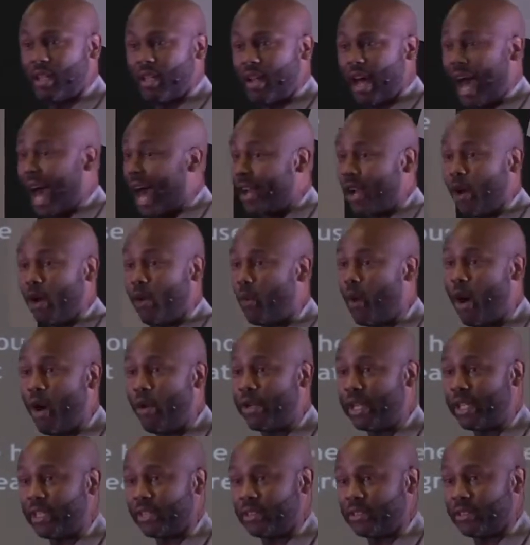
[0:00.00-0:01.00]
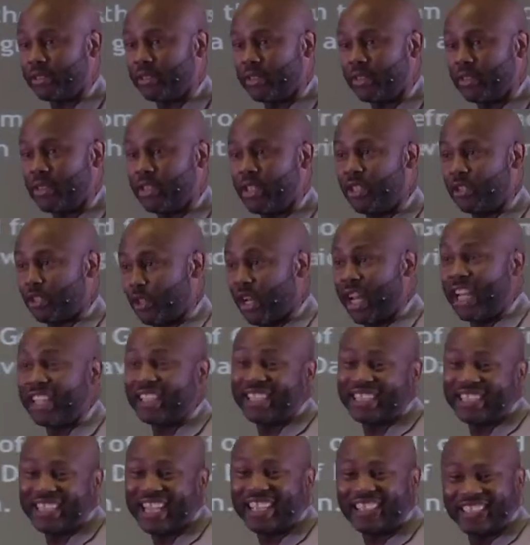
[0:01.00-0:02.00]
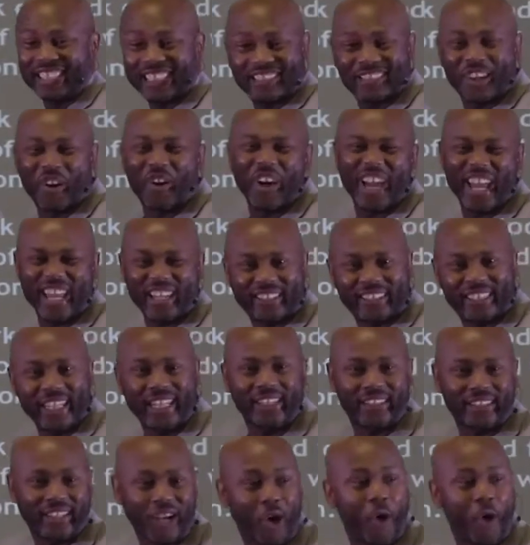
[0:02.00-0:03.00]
I don't want it. So let's, let's just go ahead and send it to